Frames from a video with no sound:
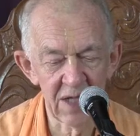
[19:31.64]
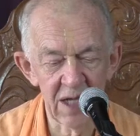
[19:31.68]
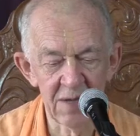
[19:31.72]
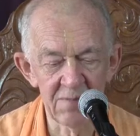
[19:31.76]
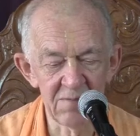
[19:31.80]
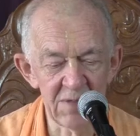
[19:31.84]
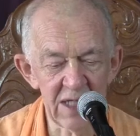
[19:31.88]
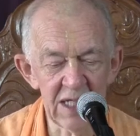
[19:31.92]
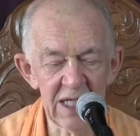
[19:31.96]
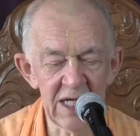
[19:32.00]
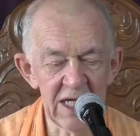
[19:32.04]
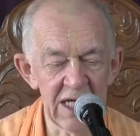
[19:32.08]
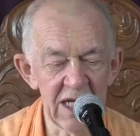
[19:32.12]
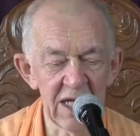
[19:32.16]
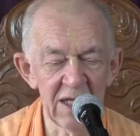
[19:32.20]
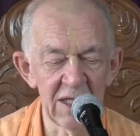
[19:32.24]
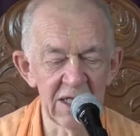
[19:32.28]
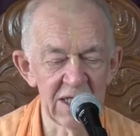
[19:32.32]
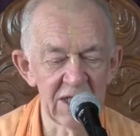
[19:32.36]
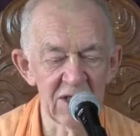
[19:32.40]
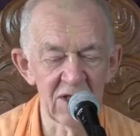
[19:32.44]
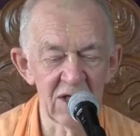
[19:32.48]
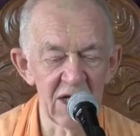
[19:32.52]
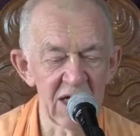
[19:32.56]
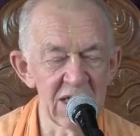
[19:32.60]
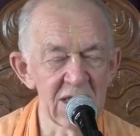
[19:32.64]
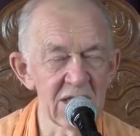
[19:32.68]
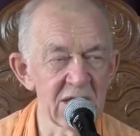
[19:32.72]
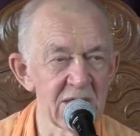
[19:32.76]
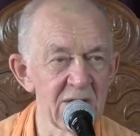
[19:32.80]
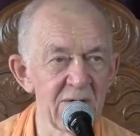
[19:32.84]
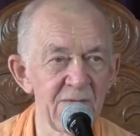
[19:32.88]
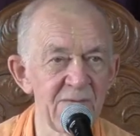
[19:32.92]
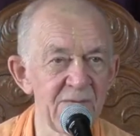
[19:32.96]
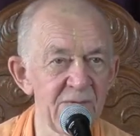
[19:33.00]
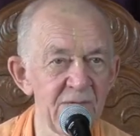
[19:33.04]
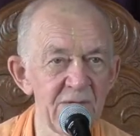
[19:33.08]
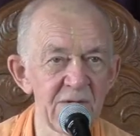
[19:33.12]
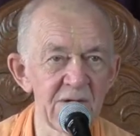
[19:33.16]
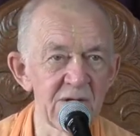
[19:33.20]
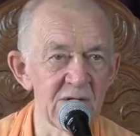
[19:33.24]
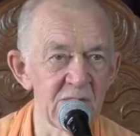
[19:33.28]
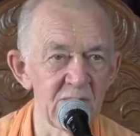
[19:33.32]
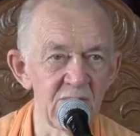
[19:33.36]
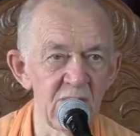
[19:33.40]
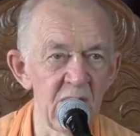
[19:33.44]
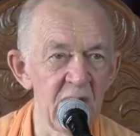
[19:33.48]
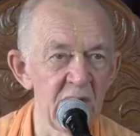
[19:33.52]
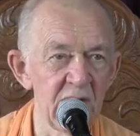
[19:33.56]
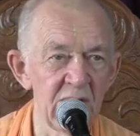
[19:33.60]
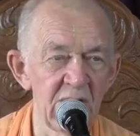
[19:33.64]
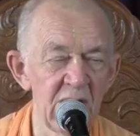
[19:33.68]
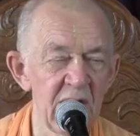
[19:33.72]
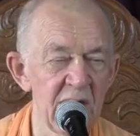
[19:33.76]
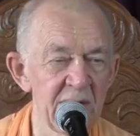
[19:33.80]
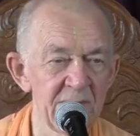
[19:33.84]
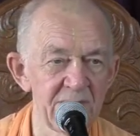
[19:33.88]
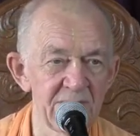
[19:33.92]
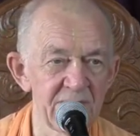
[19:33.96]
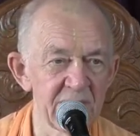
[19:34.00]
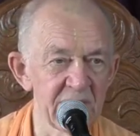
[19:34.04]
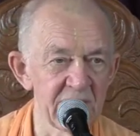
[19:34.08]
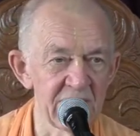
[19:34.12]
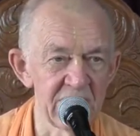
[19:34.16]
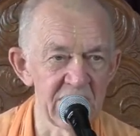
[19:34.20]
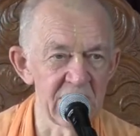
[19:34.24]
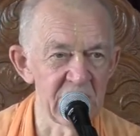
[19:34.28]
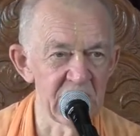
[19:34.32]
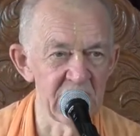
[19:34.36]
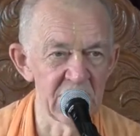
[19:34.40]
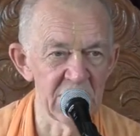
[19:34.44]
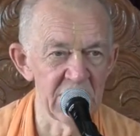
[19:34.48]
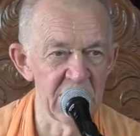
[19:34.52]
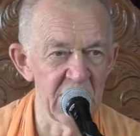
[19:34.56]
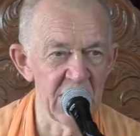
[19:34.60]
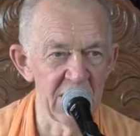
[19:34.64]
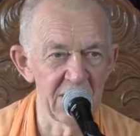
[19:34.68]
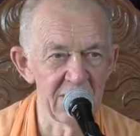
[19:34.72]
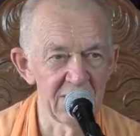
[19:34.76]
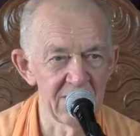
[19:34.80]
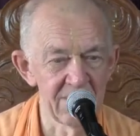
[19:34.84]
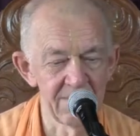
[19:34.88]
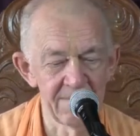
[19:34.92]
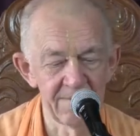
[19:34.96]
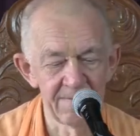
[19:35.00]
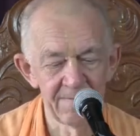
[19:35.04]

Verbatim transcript: immediately tries to swallow up Krishna.